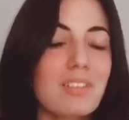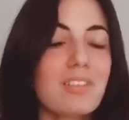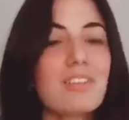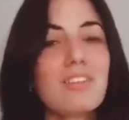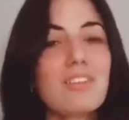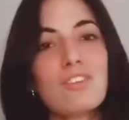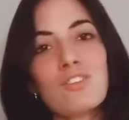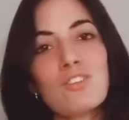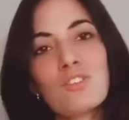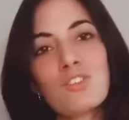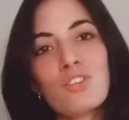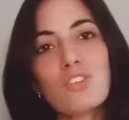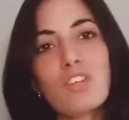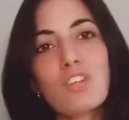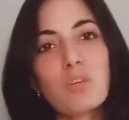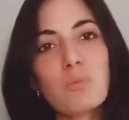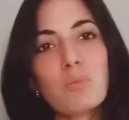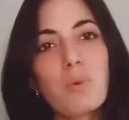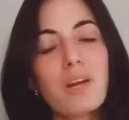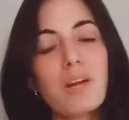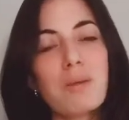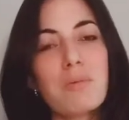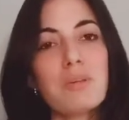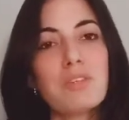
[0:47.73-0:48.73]
So that's why
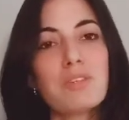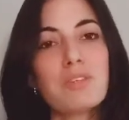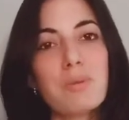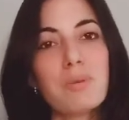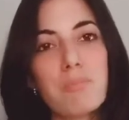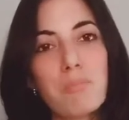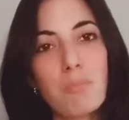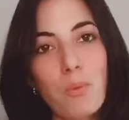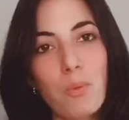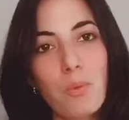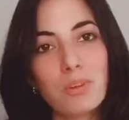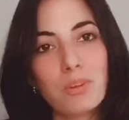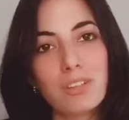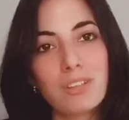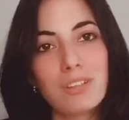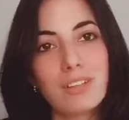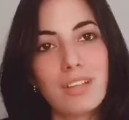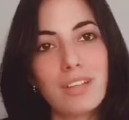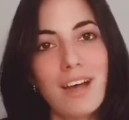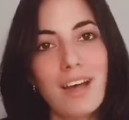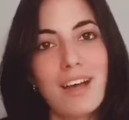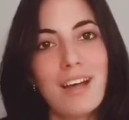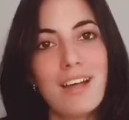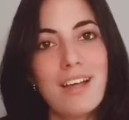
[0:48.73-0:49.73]
it's important
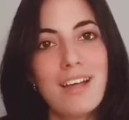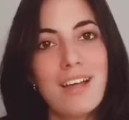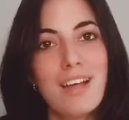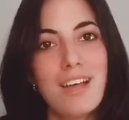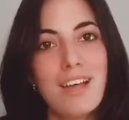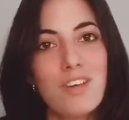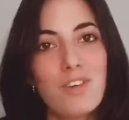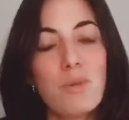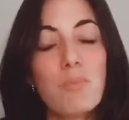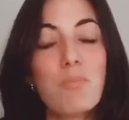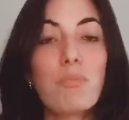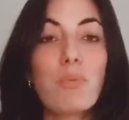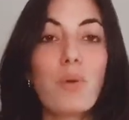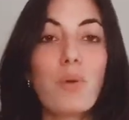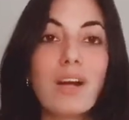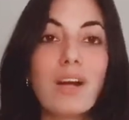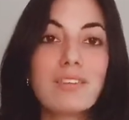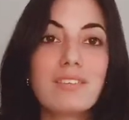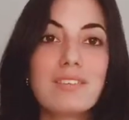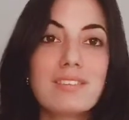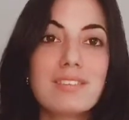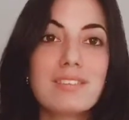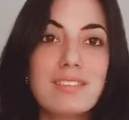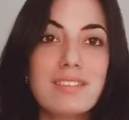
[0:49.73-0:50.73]
that you practice
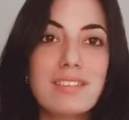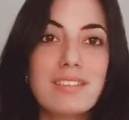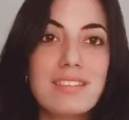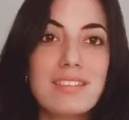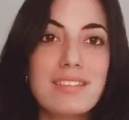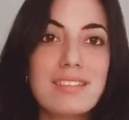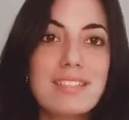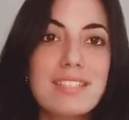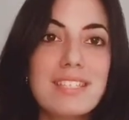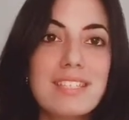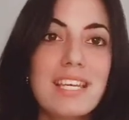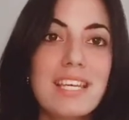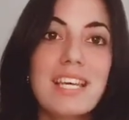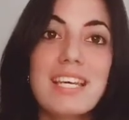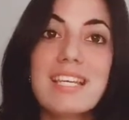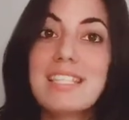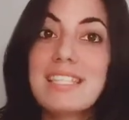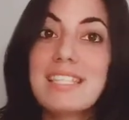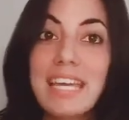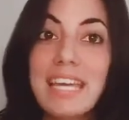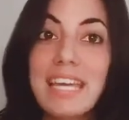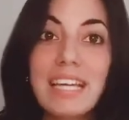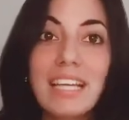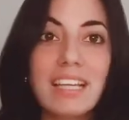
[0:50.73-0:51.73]
this
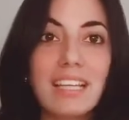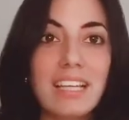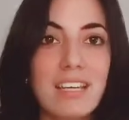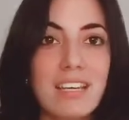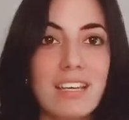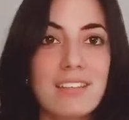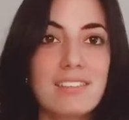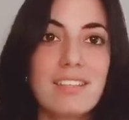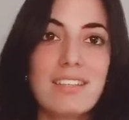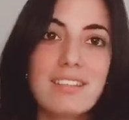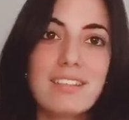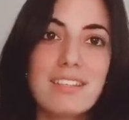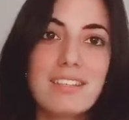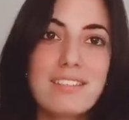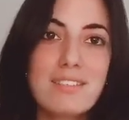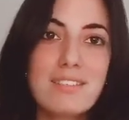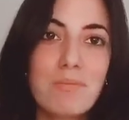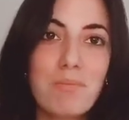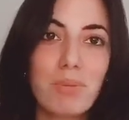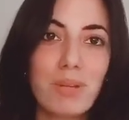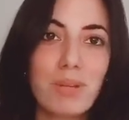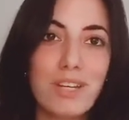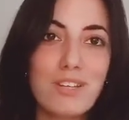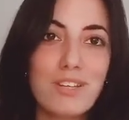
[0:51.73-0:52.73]
daily as a
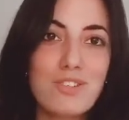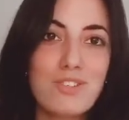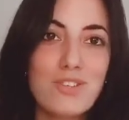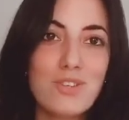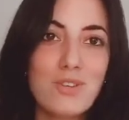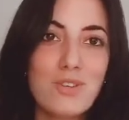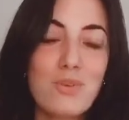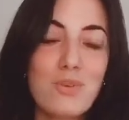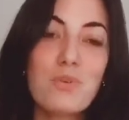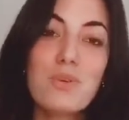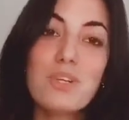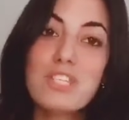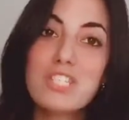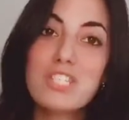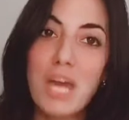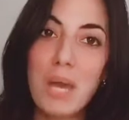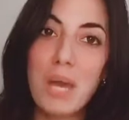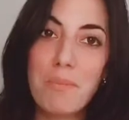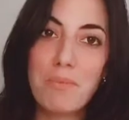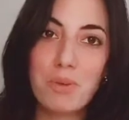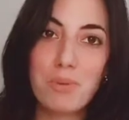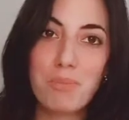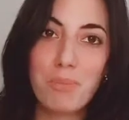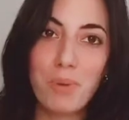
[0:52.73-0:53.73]
discipline to reshape
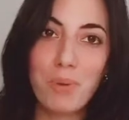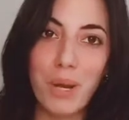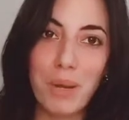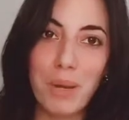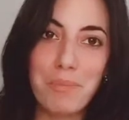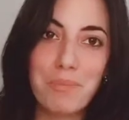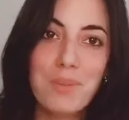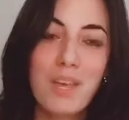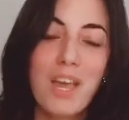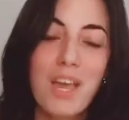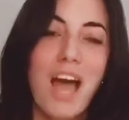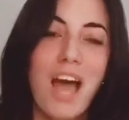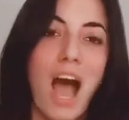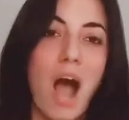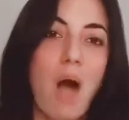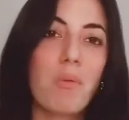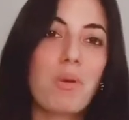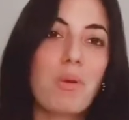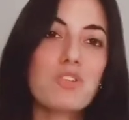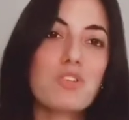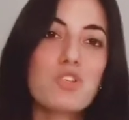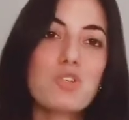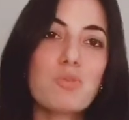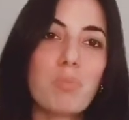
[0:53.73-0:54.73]
your brain. I want
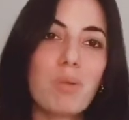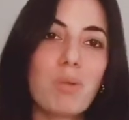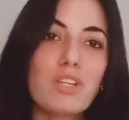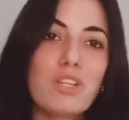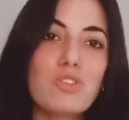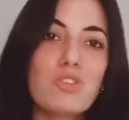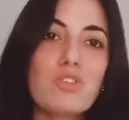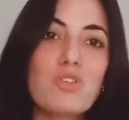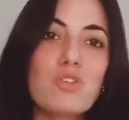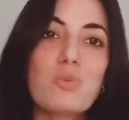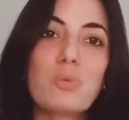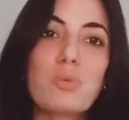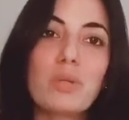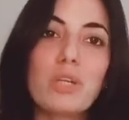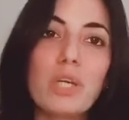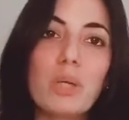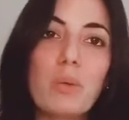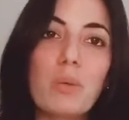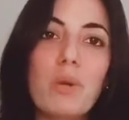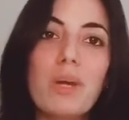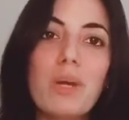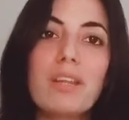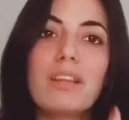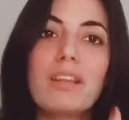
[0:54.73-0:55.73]
to explain to you really
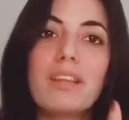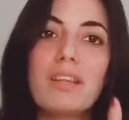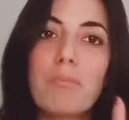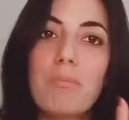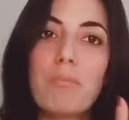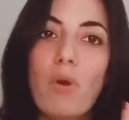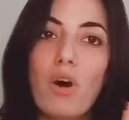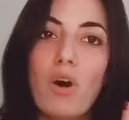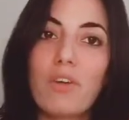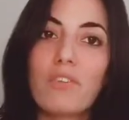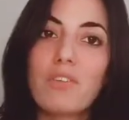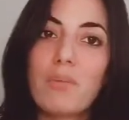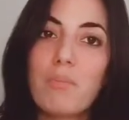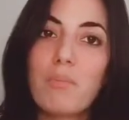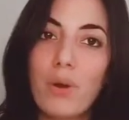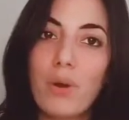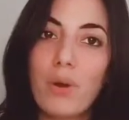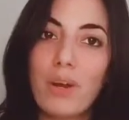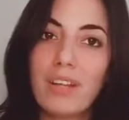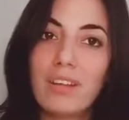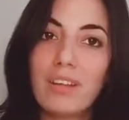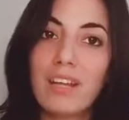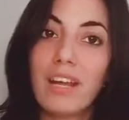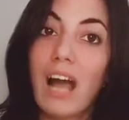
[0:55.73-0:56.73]
quick the part of the
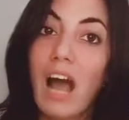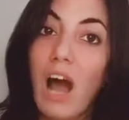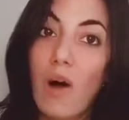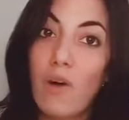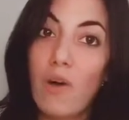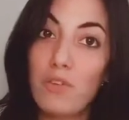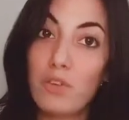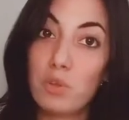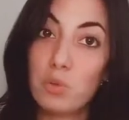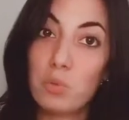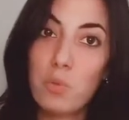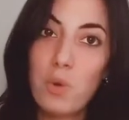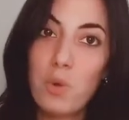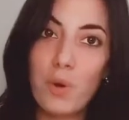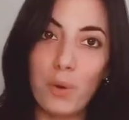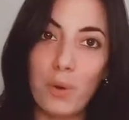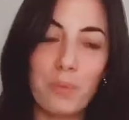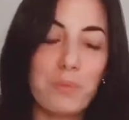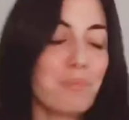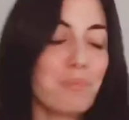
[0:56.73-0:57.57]
brain and how this works.